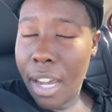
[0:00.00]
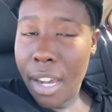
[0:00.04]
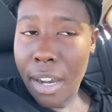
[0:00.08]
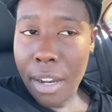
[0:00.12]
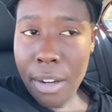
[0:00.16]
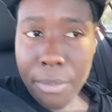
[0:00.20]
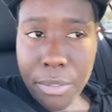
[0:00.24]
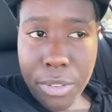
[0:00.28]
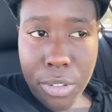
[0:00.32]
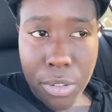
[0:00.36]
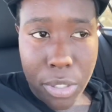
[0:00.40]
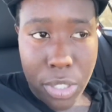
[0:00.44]

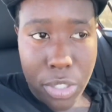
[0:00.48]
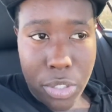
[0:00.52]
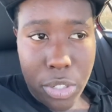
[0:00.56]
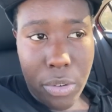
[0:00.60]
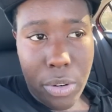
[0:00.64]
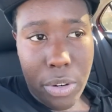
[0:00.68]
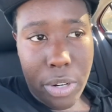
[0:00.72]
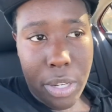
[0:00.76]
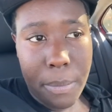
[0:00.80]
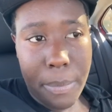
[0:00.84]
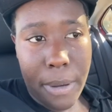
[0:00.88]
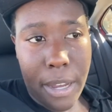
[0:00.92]
through the Joe
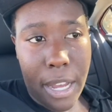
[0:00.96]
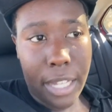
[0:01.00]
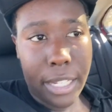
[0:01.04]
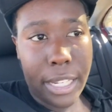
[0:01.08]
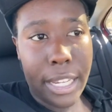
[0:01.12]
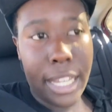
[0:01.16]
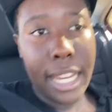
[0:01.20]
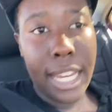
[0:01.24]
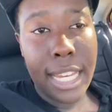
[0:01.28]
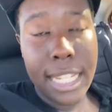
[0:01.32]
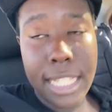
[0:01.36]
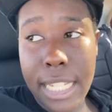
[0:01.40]
Rogan
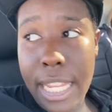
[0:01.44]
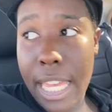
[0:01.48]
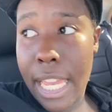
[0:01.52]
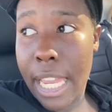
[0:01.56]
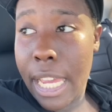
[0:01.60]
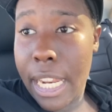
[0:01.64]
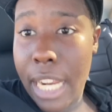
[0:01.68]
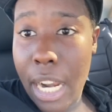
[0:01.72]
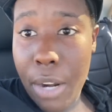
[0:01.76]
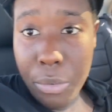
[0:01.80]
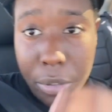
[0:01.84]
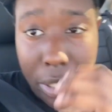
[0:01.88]
podcast,
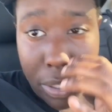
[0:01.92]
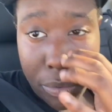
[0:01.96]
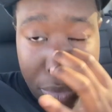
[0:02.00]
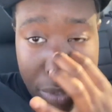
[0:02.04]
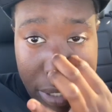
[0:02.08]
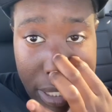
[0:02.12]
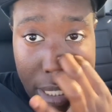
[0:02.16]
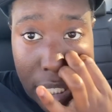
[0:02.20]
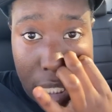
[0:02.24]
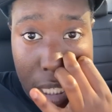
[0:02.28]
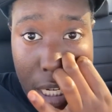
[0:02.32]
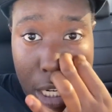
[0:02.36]
and I
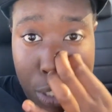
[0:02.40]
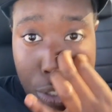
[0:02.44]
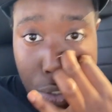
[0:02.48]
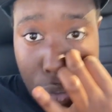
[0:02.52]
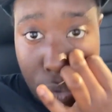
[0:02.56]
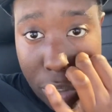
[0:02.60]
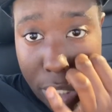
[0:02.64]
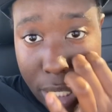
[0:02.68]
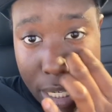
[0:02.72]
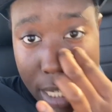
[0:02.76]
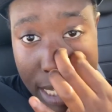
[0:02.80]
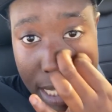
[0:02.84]
really
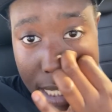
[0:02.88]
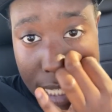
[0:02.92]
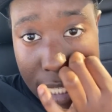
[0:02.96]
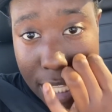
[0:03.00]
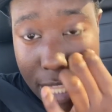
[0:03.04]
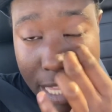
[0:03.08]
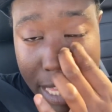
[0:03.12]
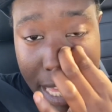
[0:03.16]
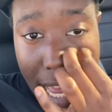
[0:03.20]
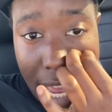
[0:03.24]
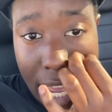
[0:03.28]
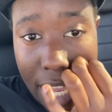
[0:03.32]
enjoyed
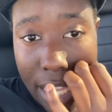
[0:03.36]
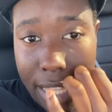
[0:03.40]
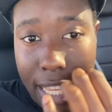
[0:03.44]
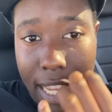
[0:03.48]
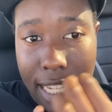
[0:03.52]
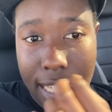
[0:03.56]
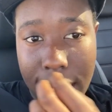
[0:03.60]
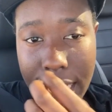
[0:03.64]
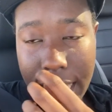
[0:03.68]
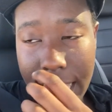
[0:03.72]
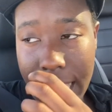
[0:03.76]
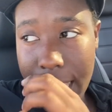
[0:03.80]
that.
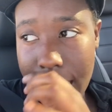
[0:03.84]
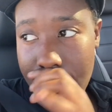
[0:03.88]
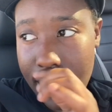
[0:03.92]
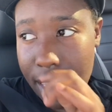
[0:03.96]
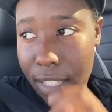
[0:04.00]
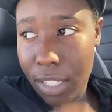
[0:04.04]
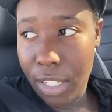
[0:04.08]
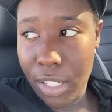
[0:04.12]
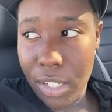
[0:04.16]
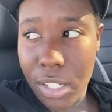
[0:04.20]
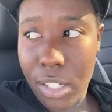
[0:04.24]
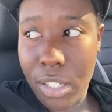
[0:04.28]
That's like
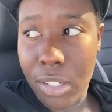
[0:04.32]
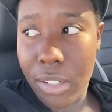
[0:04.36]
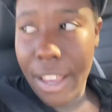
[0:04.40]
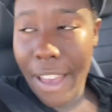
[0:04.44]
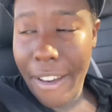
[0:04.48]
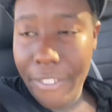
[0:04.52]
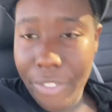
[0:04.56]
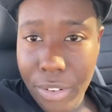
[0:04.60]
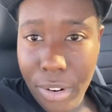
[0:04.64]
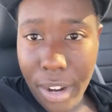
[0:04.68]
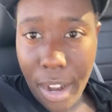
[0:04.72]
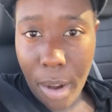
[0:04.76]

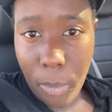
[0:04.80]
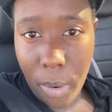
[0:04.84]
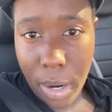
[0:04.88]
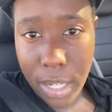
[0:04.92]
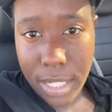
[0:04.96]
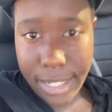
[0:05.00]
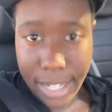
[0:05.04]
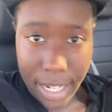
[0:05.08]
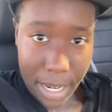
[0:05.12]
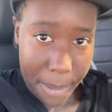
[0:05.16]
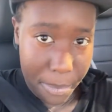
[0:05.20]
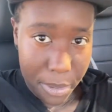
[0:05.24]
after I
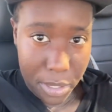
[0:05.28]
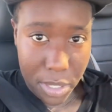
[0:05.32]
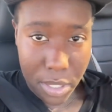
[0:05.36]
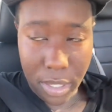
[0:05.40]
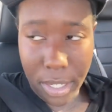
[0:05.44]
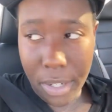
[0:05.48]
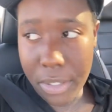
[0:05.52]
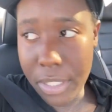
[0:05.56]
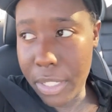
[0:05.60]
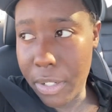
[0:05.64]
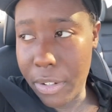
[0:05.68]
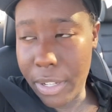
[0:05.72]
watched that episode,
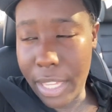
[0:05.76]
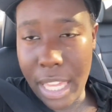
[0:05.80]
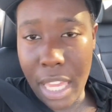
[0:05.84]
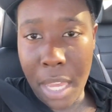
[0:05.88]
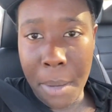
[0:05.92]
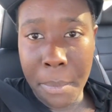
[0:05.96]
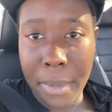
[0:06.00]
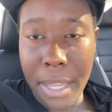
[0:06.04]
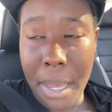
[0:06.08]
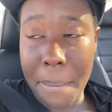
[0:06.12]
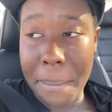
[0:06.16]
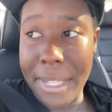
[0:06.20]
I was like, okay,
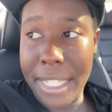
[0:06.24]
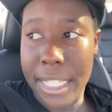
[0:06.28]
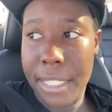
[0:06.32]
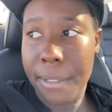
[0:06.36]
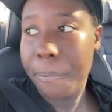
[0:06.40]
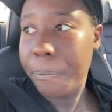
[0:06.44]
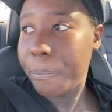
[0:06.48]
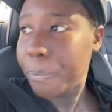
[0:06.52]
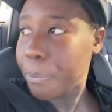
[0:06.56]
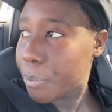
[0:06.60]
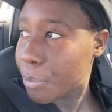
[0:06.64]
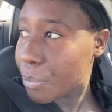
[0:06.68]
I'm
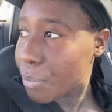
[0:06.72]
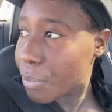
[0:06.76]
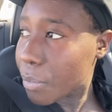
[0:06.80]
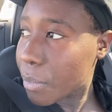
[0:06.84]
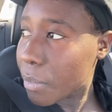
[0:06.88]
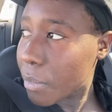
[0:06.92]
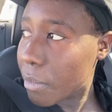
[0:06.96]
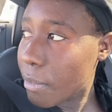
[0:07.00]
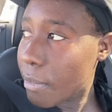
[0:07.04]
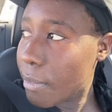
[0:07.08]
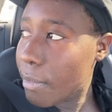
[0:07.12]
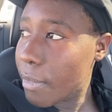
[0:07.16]
in.
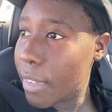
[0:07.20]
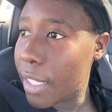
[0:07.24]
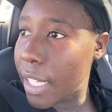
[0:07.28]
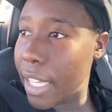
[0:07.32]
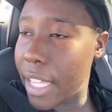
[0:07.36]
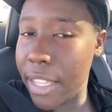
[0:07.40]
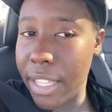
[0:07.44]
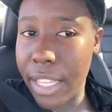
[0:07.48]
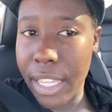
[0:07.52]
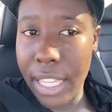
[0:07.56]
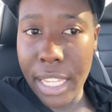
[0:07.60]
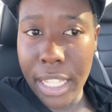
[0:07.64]

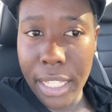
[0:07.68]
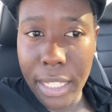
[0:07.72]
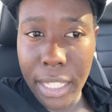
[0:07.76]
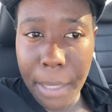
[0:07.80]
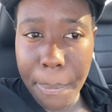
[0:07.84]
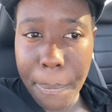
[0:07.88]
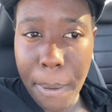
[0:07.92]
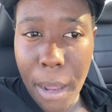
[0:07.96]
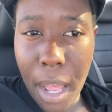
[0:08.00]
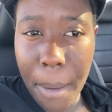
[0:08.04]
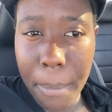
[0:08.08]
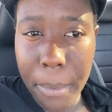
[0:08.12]
And then
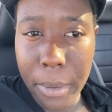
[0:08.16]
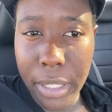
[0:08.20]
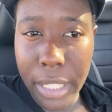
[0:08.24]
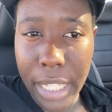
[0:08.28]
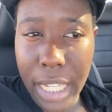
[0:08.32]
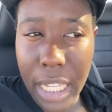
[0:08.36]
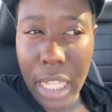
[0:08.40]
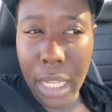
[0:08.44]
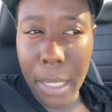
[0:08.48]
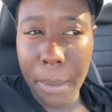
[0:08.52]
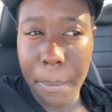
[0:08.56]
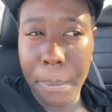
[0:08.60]
like probably
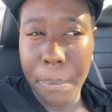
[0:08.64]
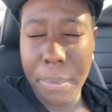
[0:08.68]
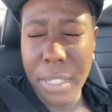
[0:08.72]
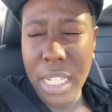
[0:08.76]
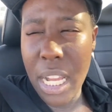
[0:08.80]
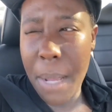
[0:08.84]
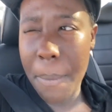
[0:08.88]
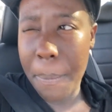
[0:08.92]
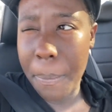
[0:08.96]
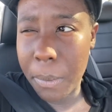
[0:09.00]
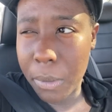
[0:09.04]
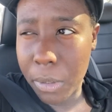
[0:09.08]
like a
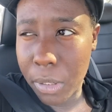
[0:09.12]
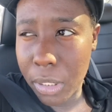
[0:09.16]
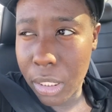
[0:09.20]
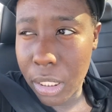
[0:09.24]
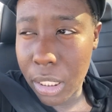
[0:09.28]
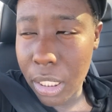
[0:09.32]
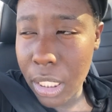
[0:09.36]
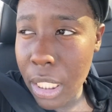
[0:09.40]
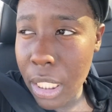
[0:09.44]
couple,